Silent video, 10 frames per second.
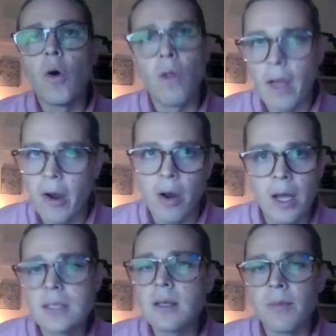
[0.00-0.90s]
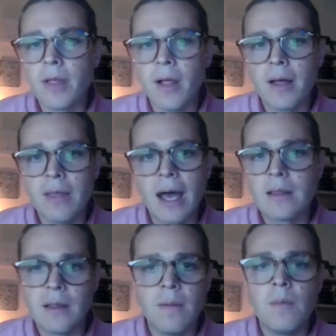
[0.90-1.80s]
the local area, something
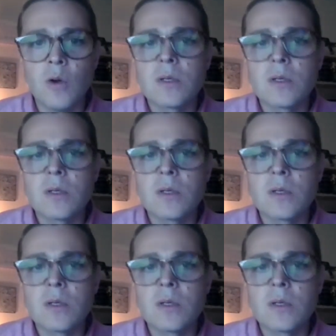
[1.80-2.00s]
like that.